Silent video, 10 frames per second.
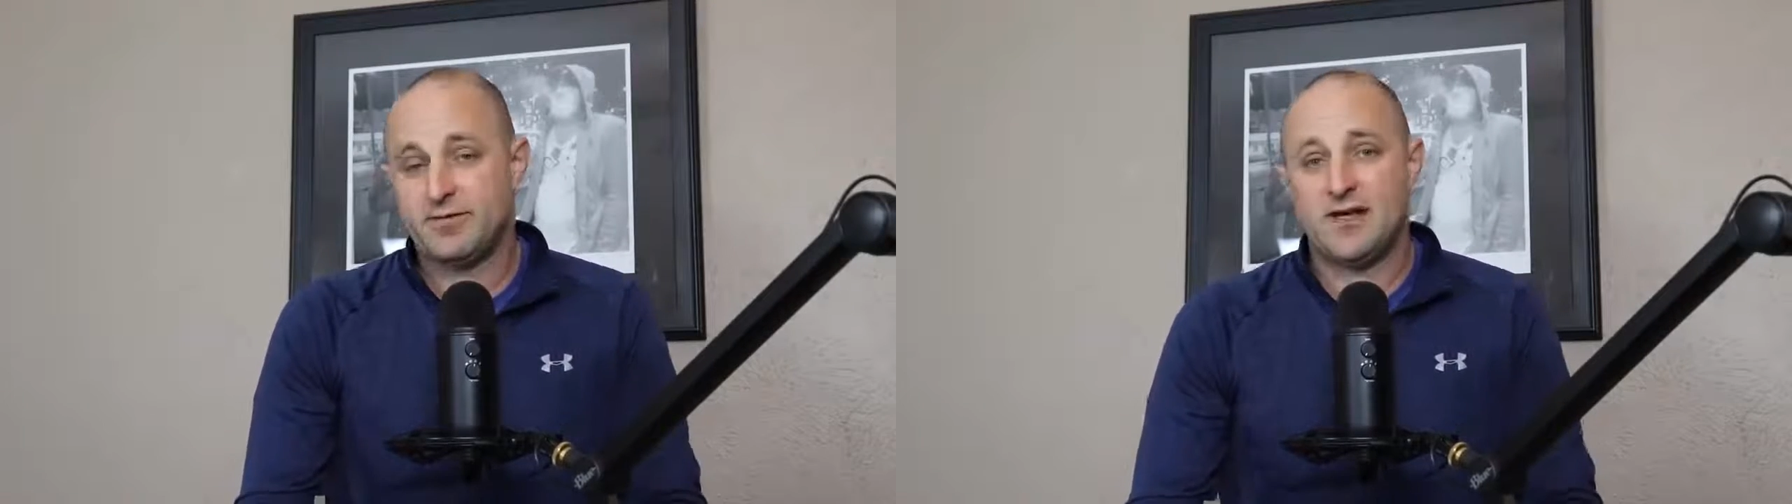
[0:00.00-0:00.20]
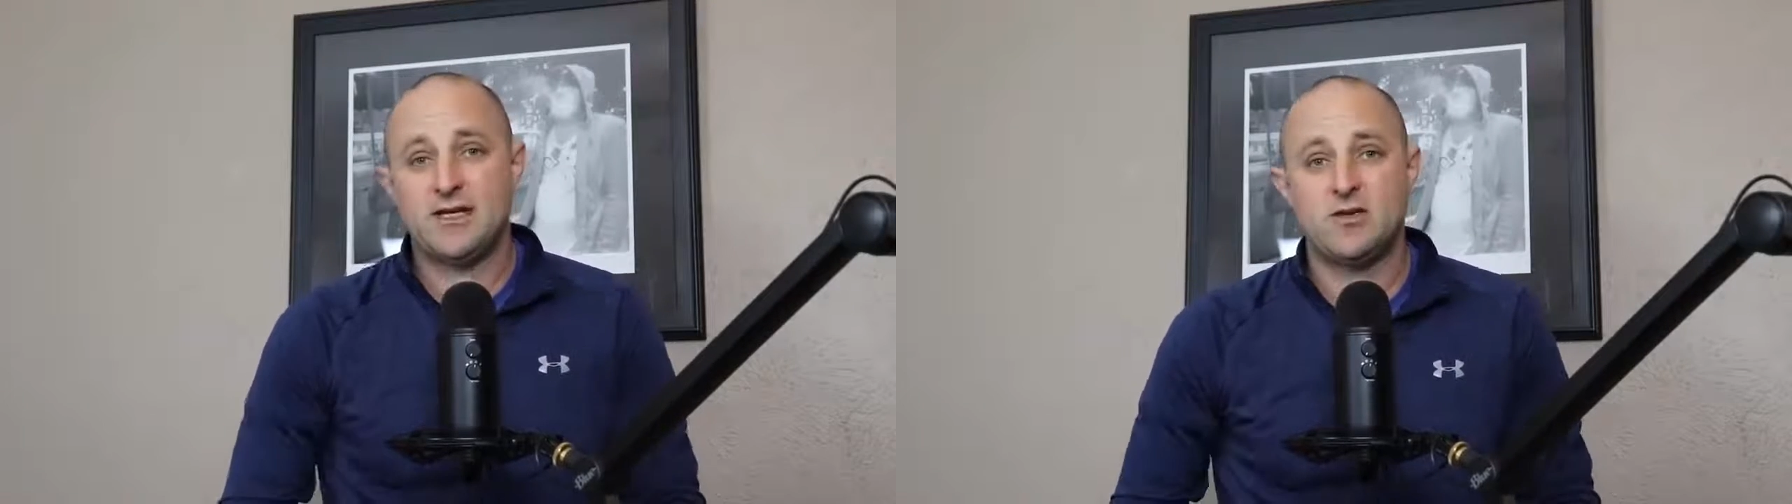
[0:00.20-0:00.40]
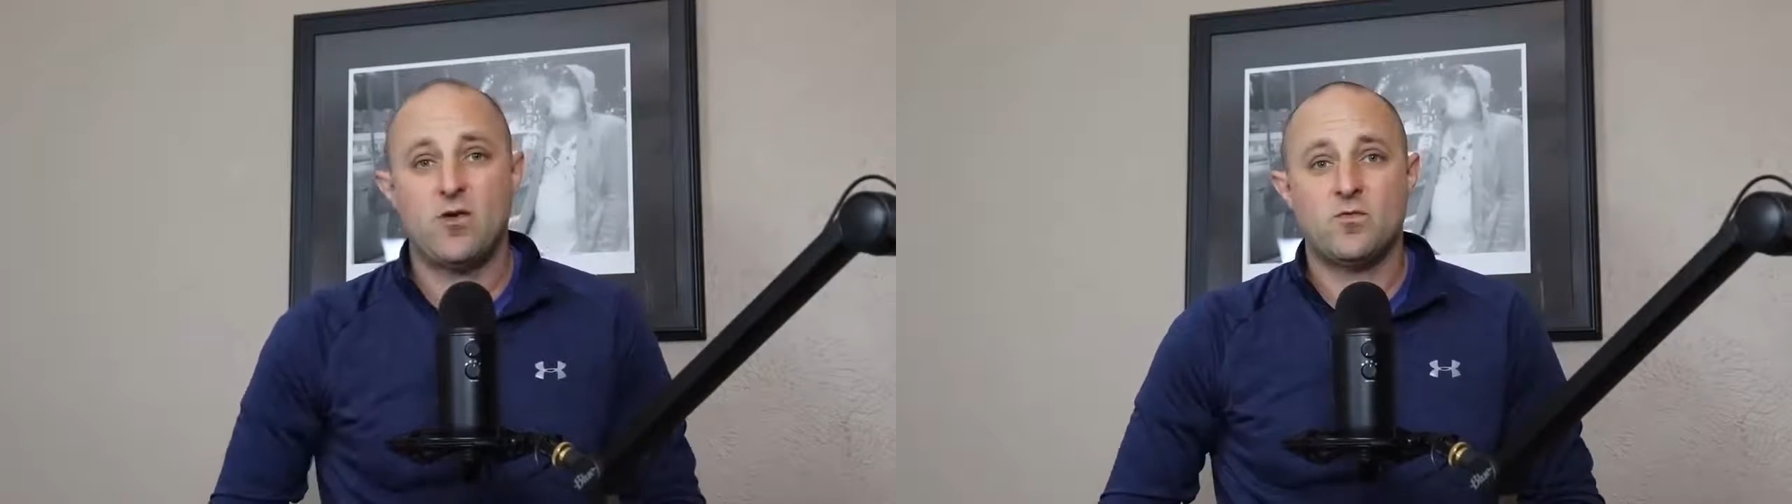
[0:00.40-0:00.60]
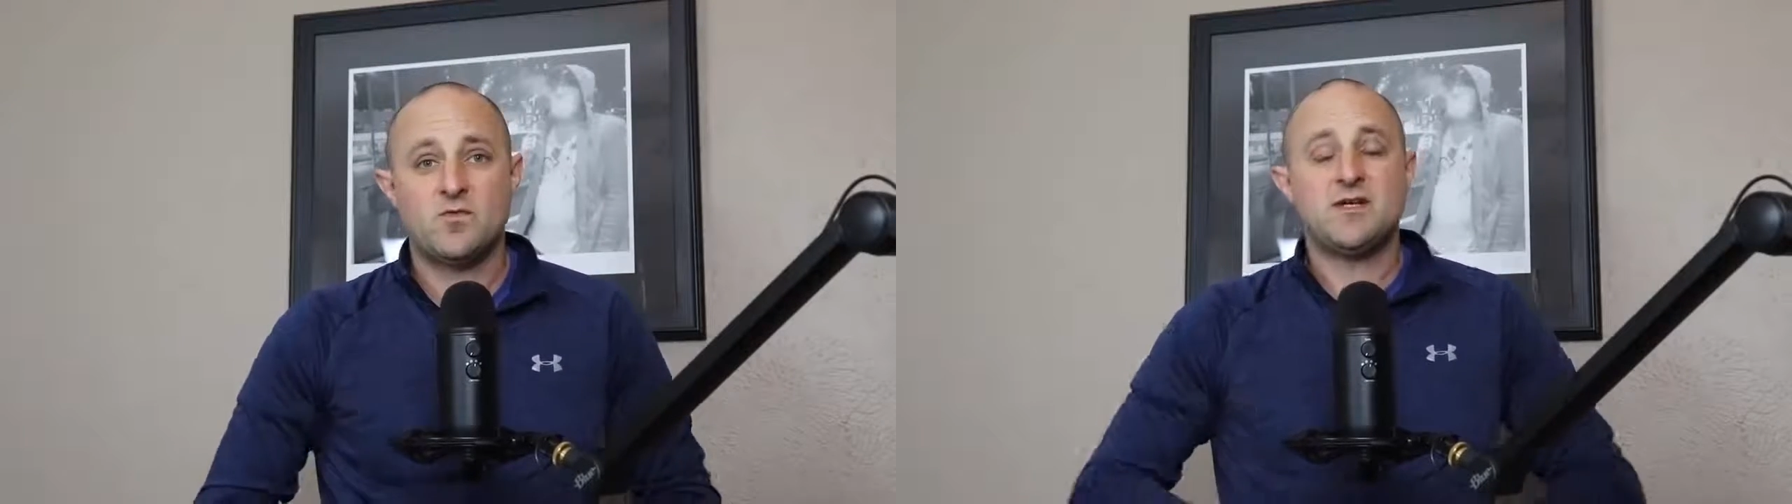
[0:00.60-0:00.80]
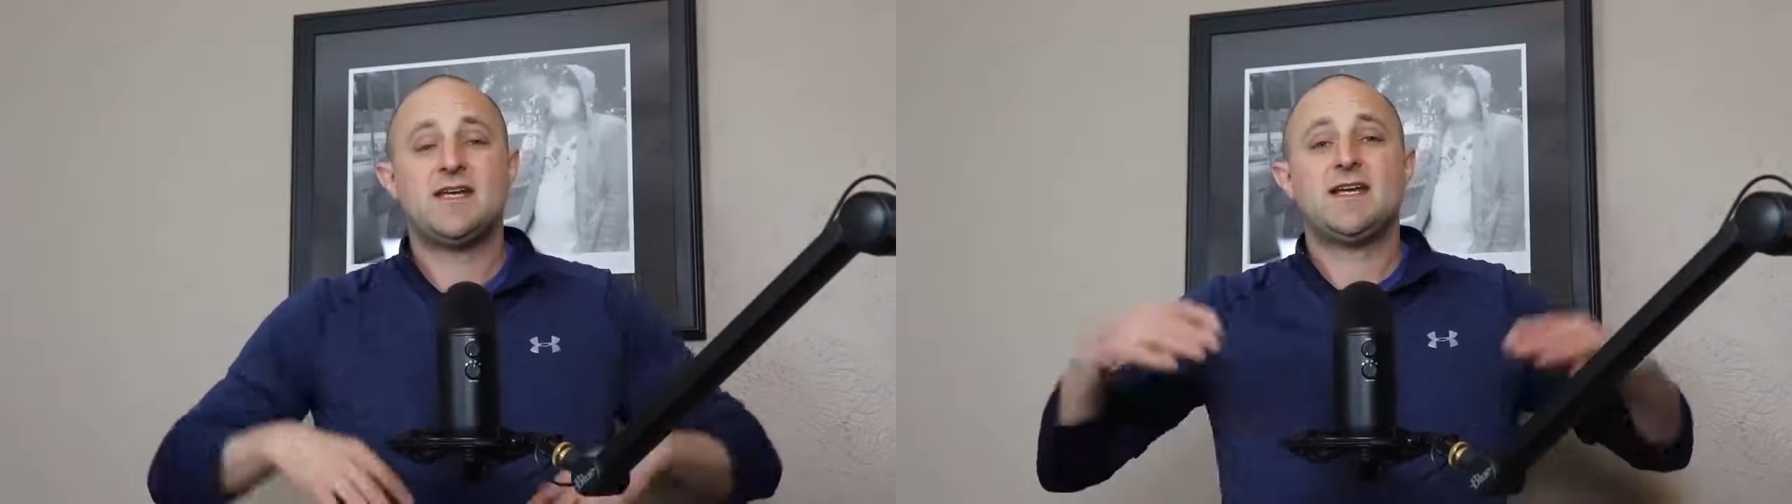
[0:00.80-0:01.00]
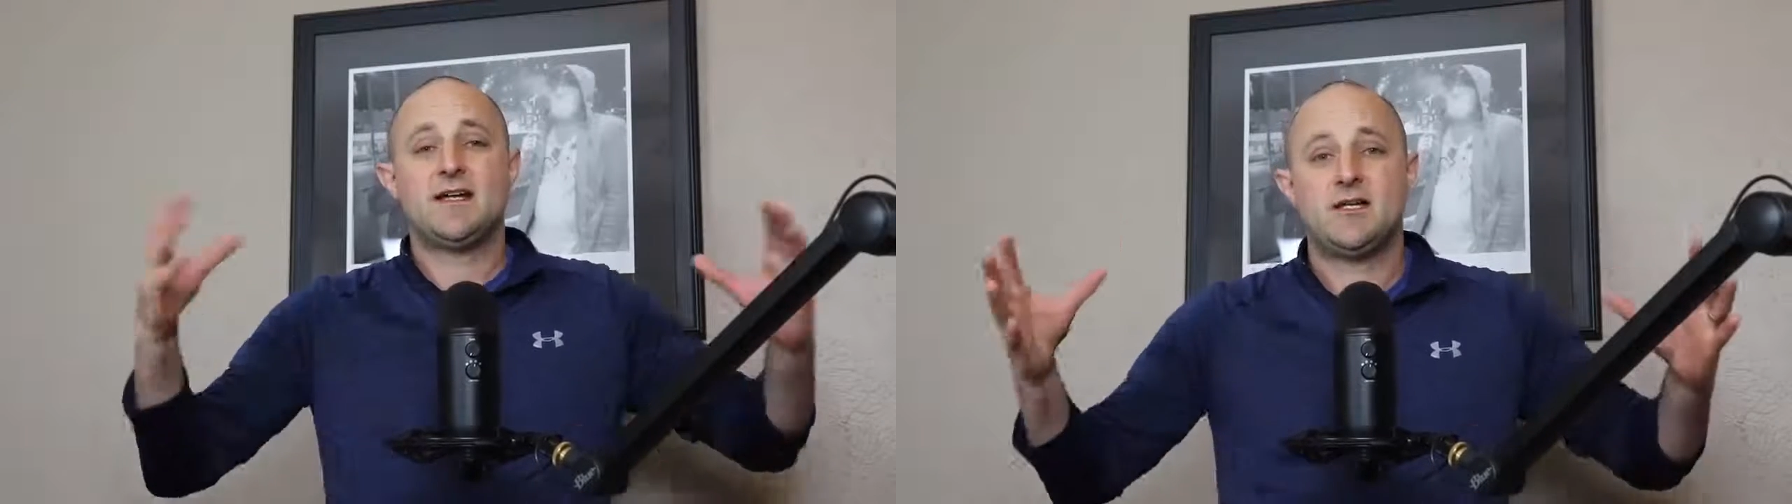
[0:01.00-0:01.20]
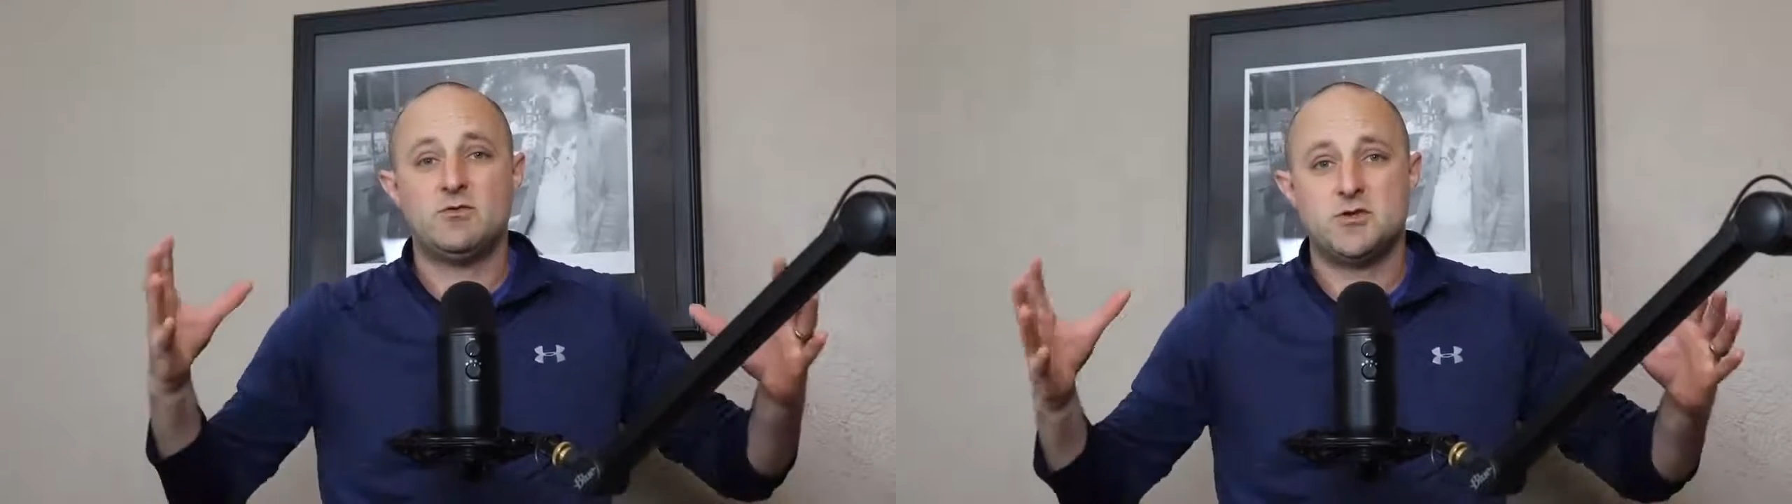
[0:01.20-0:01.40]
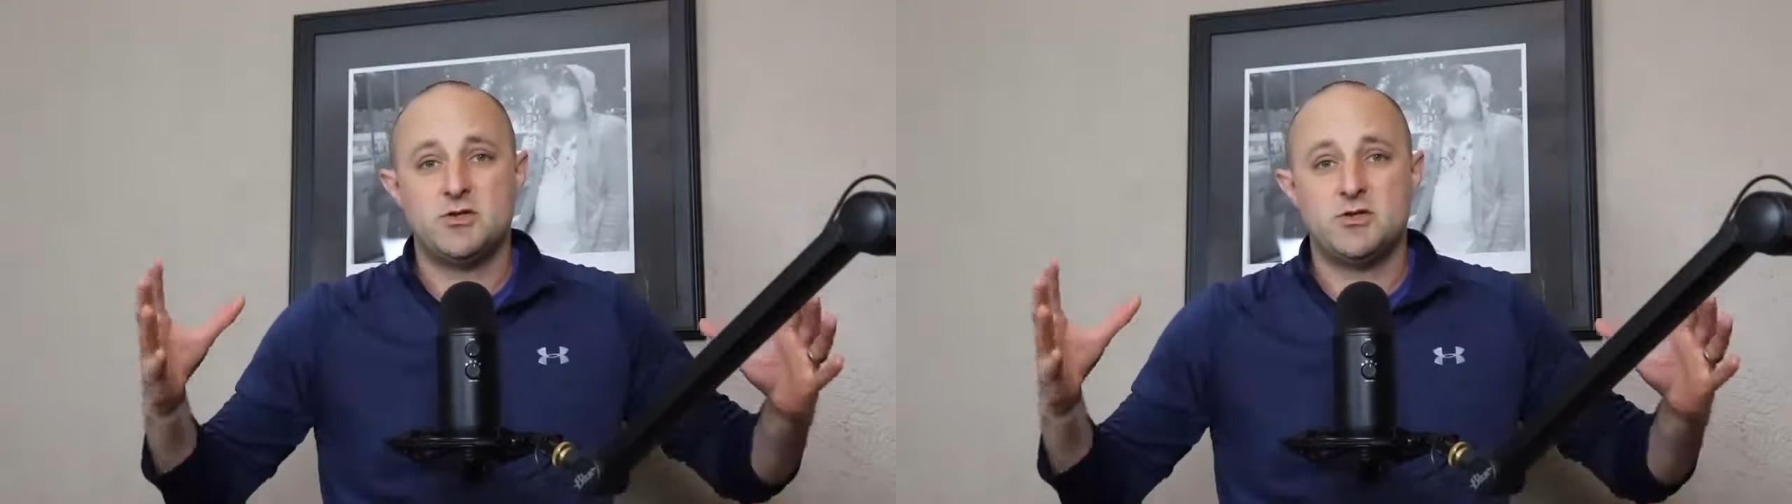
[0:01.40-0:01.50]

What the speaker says: that you don't need a huge